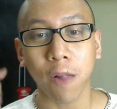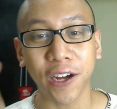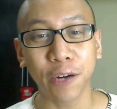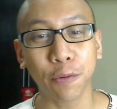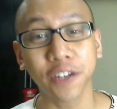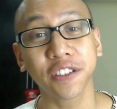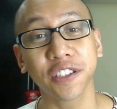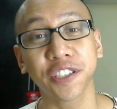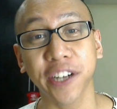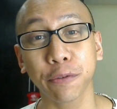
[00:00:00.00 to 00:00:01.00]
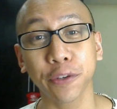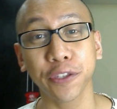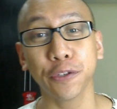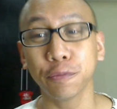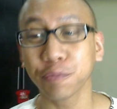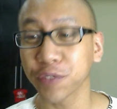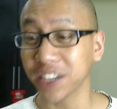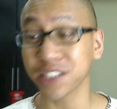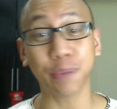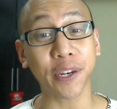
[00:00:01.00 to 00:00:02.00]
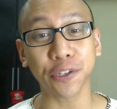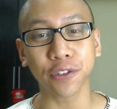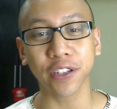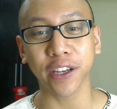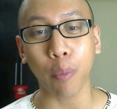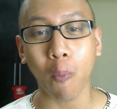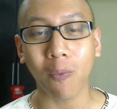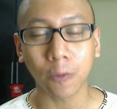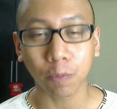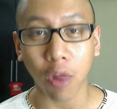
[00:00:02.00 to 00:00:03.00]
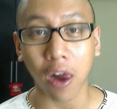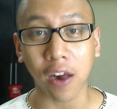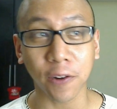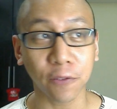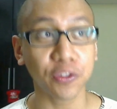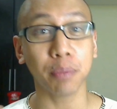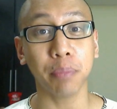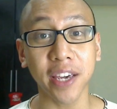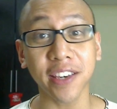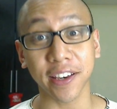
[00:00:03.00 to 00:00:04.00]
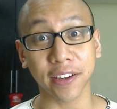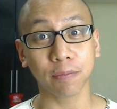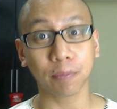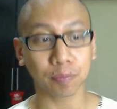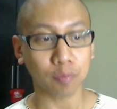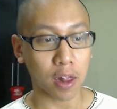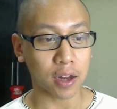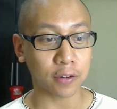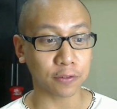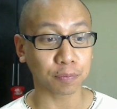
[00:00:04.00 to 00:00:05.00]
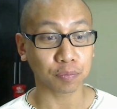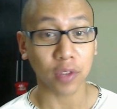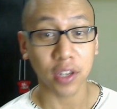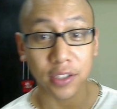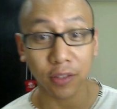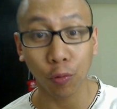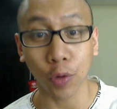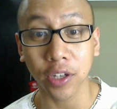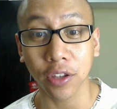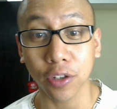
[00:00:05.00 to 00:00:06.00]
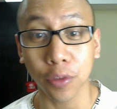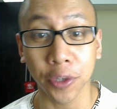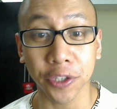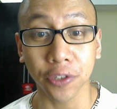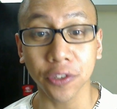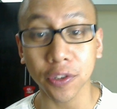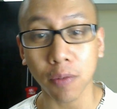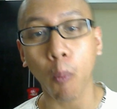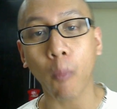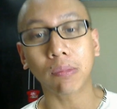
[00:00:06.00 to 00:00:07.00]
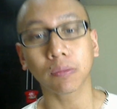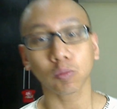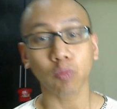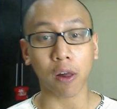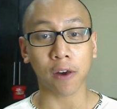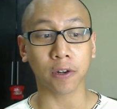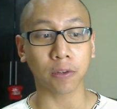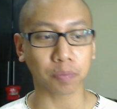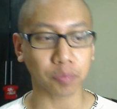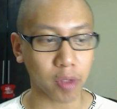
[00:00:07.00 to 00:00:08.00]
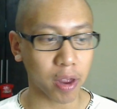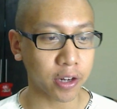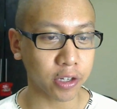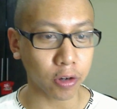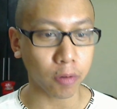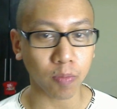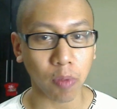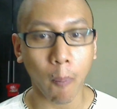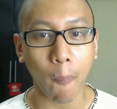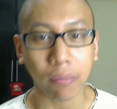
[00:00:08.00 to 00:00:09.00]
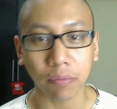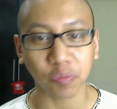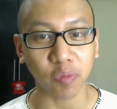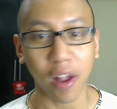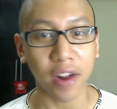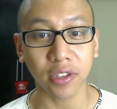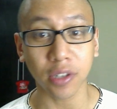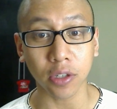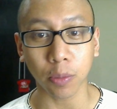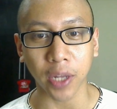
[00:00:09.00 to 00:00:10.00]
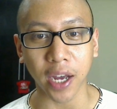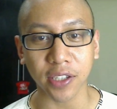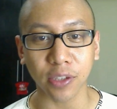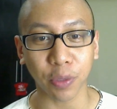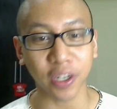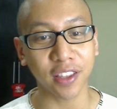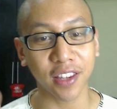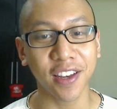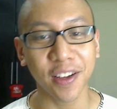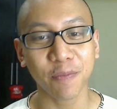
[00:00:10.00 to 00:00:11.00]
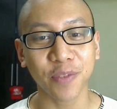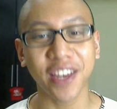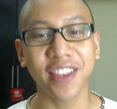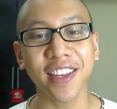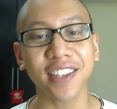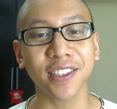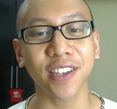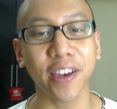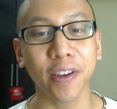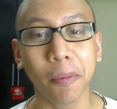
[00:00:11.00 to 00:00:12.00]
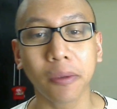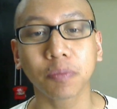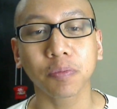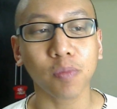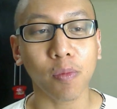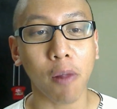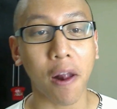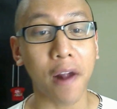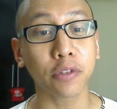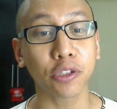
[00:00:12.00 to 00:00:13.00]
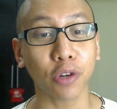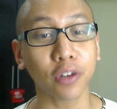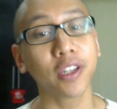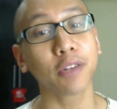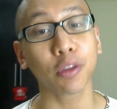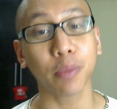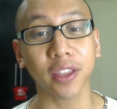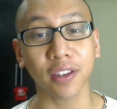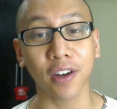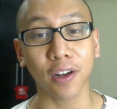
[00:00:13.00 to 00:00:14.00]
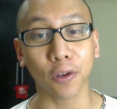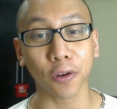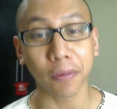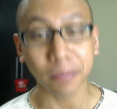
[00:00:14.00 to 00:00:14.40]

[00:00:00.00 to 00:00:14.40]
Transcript: I wanted to share with you a special clip of the making of one of the commercials. And you know, I had such a blast. But in this take, I was struggling with my Tagalog.